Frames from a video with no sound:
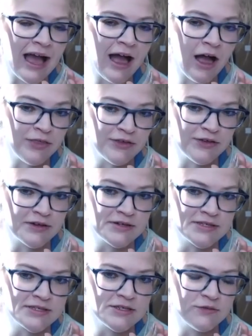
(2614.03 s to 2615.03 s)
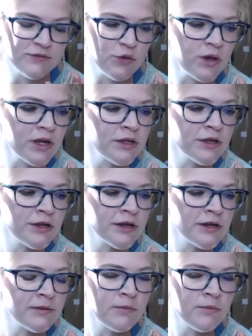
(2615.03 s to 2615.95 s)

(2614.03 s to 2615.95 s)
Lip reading: authors. So if you want to learn